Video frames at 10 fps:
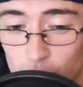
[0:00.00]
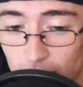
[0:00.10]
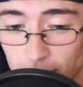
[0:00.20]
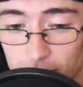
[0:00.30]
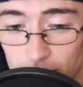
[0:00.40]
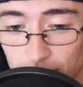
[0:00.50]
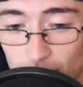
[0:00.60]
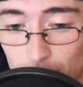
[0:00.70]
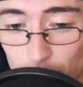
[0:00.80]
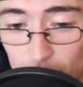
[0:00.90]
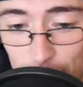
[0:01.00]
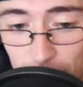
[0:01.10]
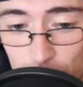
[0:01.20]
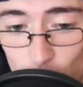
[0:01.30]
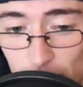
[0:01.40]
We get to listen to Tom Brenneman
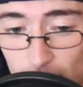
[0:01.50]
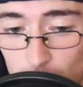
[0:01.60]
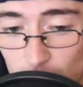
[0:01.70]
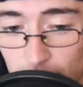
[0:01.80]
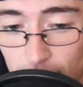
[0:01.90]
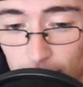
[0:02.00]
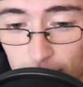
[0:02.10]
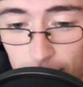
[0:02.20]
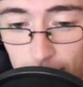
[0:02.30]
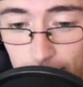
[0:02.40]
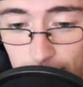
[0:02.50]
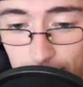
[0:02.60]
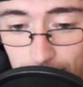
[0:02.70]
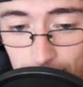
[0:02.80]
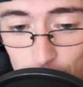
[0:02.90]
and Troy Aikman
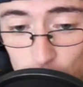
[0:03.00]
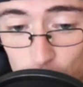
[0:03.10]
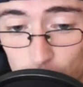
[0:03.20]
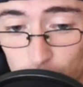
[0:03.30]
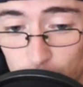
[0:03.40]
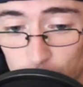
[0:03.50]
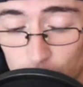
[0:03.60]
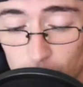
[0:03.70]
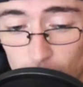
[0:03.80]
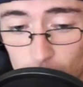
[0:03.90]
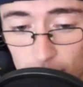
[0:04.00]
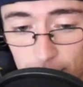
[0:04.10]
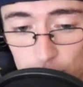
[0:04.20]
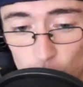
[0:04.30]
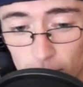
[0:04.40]
do the call
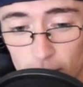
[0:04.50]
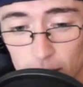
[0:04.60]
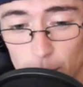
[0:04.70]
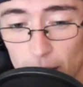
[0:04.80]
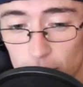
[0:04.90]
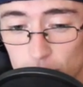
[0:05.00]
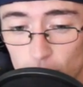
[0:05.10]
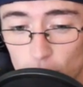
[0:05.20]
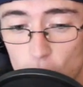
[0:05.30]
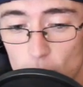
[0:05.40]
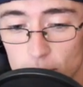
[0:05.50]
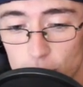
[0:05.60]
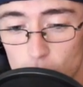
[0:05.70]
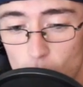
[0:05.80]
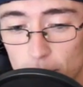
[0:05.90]
on this one. The Packers are
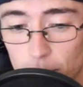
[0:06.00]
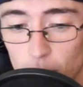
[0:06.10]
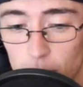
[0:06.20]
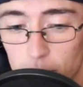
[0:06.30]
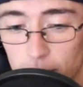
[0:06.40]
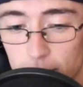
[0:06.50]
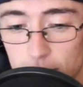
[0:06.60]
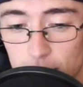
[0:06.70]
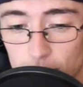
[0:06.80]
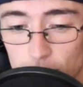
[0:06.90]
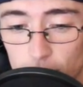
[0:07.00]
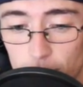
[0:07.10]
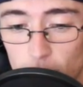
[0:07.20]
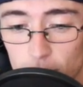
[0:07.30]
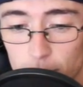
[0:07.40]
0-2 on the road this year so
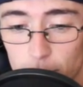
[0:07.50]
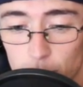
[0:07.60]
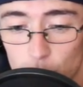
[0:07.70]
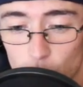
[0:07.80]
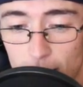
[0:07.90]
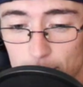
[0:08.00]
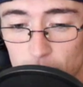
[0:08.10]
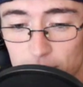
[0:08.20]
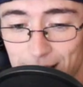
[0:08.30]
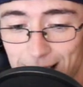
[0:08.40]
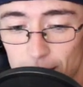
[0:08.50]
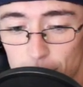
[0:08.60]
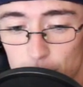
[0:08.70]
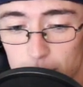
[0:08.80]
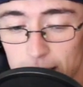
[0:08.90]
far. The Rams are sitting at
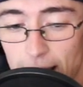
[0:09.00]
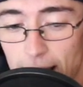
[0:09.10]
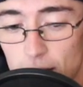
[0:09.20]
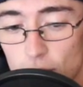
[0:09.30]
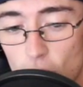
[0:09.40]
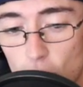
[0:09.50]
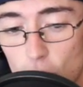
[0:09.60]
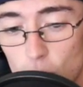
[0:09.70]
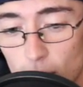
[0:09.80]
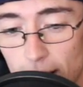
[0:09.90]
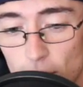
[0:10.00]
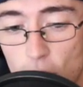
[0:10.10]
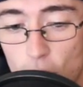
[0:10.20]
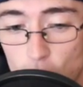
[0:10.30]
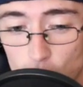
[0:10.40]
3-0 at
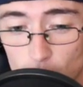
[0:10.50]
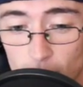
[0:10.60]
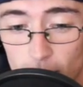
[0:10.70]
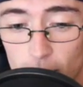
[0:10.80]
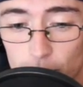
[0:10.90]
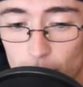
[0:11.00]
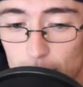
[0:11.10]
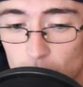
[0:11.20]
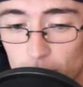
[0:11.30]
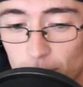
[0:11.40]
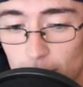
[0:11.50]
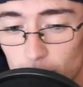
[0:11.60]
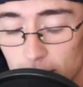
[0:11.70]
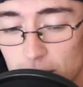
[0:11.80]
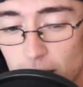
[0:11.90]
home. The Rams are
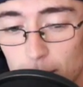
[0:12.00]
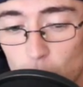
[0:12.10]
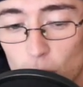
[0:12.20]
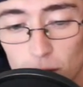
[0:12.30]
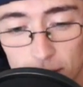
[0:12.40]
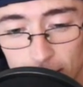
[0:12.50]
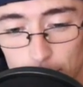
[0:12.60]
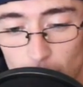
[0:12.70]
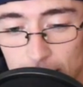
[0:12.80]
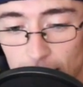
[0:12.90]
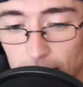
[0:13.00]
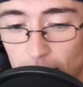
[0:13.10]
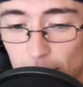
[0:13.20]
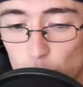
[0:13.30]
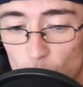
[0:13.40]
favored in this game currently by
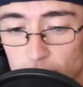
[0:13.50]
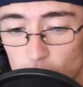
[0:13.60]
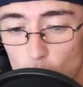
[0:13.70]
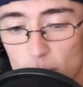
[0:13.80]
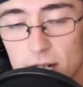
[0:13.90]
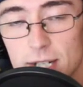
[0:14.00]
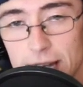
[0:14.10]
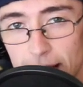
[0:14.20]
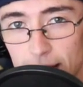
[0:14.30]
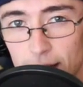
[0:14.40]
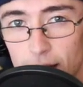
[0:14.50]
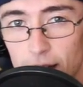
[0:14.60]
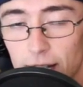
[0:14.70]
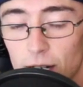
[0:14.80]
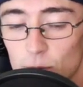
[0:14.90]
9.5 points. It opened at 10.
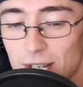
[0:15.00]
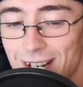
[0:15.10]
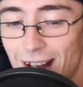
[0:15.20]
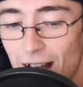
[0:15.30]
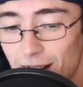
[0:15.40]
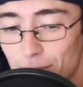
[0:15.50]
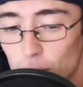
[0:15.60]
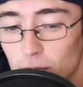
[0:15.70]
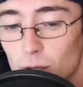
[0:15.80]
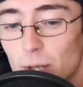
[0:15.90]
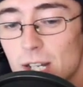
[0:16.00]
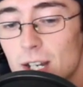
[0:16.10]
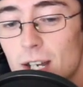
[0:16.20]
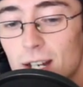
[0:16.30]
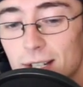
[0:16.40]
It was at 9 for a little
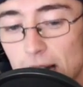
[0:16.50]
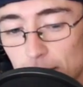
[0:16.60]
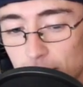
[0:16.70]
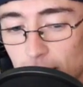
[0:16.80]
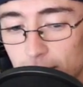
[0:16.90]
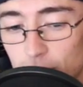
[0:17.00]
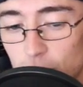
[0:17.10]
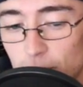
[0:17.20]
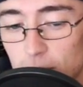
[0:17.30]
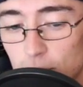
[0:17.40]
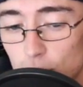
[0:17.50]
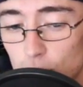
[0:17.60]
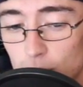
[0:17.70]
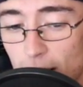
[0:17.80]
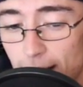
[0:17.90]
bit. Now it's kind of shifted
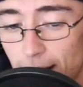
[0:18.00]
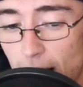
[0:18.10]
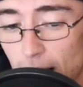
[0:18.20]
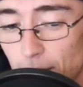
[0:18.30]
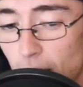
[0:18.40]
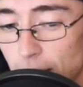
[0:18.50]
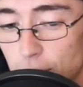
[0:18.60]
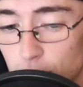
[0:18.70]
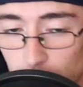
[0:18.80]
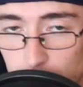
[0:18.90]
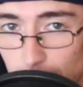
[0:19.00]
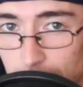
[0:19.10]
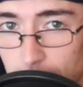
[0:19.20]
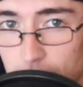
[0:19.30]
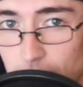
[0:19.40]
to 9.5. I do
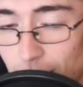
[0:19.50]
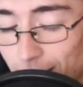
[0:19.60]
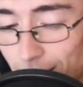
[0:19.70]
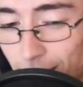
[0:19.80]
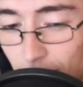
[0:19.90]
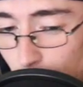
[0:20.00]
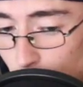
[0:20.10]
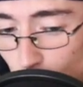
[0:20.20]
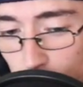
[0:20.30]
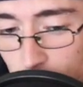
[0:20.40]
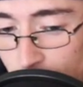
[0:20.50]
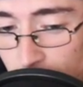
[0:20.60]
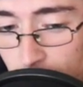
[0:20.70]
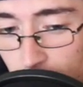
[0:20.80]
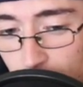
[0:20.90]
expect a little bit more
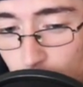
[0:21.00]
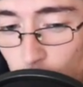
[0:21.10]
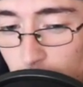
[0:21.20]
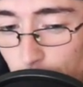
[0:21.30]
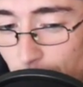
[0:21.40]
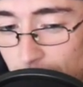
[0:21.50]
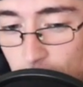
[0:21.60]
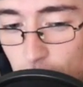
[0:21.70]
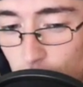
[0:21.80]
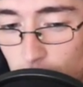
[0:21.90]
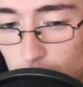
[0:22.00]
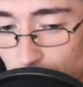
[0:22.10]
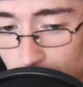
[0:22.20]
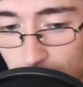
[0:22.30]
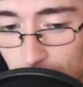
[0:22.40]
shifting when the bets do
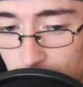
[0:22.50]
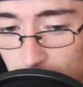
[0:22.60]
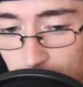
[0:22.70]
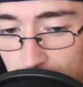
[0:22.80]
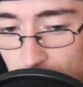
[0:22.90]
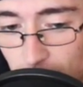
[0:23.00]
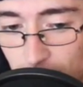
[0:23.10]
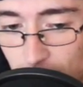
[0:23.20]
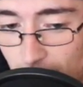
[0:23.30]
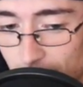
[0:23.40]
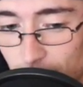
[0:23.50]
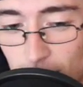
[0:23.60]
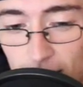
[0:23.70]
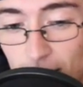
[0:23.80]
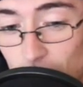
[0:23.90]
come in. This does kind of
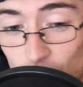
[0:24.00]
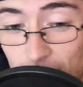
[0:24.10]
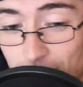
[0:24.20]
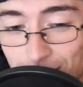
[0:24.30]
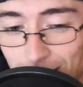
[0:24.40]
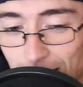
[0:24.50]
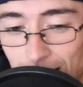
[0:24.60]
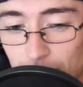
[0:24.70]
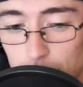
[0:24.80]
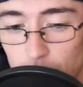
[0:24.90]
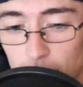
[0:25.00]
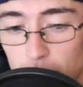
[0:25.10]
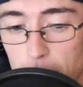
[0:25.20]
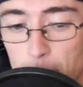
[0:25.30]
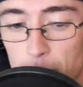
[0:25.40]
change the line,
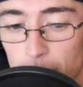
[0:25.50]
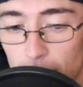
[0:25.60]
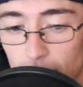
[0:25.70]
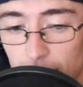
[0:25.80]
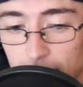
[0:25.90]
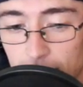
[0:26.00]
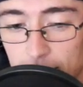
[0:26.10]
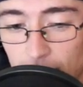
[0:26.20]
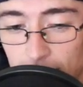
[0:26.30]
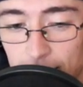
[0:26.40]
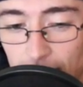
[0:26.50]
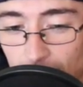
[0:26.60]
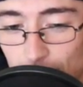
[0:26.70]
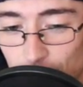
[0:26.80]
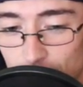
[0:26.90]
but I think
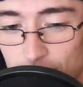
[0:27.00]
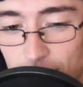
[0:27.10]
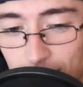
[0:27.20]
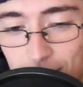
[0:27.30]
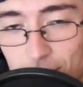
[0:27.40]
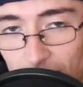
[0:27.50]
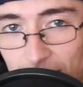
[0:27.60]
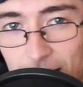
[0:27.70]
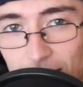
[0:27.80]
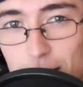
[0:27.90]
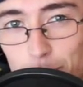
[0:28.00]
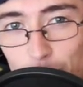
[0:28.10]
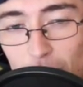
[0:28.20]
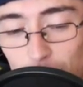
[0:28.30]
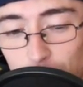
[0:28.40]
9.5 is I think that's
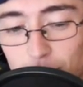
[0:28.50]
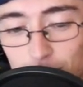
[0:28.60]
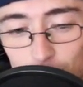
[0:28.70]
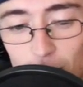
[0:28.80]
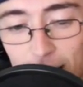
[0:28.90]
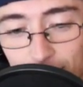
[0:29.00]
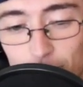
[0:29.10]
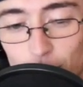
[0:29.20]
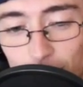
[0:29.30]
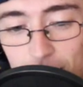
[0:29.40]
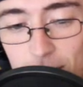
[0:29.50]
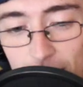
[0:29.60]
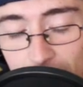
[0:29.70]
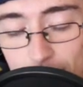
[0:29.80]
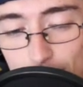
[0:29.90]
about right for this
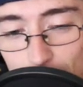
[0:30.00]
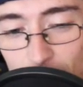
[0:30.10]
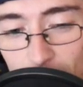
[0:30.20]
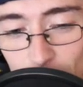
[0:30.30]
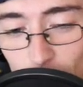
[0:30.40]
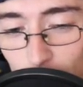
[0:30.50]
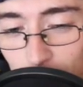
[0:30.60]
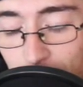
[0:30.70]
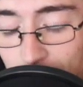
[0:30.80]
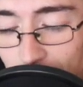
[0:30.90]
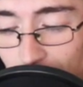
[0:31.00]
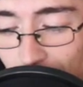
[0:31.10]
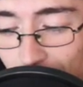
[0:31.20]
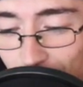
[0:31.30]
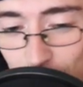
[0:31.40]
game. I'm not overly
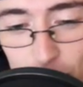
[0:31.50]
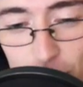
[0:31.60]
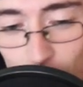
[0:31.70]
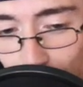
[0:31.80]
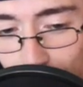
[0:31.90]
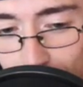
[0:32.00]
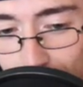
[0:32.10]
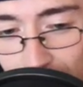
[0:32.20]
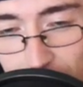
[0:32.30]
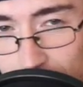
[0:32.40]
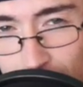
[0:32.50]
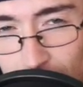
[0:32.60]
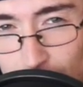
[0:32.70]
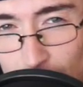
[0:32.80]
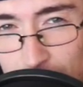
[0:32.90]
concerned
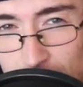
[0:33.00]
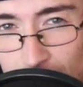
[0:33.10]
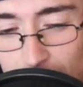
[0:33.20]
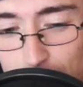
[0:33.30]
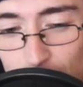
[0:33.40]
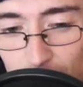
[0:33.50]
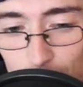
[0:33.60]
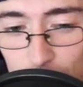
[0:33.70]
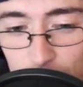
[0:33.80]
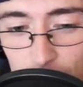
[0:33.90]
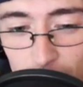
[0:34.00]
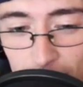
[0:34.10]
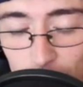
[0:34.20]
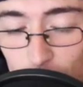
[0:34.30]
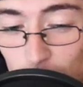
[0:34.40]
necessarily about this game, but I'm also
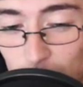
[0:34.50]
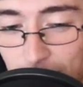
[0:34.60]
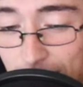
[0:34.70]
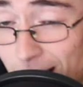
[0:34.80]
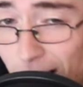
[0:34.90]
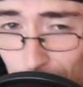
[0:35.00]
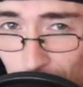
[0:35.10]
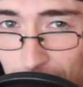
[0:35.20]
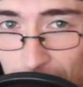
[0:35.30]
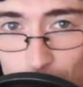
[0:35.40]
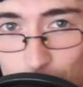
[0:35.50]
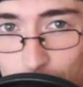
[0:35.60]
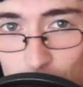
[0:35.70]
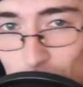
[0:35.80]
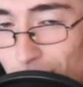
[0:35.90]
not overly confident. I don't
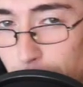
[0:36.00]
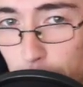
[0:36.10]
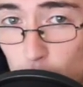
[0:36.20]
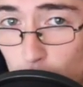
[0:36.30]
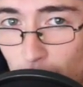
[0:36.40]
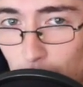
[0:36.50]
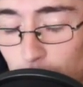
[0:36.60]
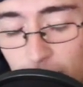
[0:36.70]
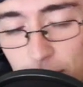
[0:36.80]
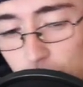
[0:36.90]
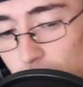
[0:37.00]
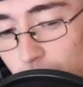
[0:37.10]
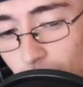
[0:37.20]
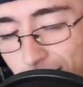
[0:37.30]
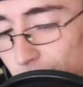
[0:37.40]
think we're just going to blow them out, but I do
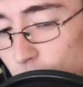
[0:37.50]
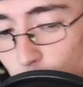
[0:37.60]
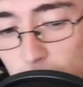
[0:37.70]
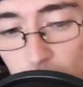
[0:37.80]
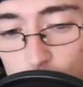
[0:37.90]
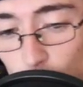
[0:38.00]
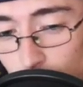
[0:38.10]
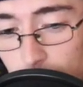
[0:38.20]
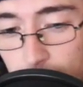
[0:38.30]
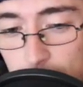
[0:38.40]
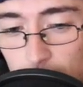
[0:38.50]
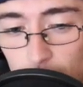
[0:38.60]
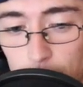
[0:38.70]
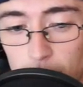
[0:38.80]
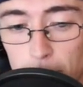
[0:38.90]
see like a 2-possession win in this
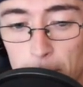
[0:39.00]
game.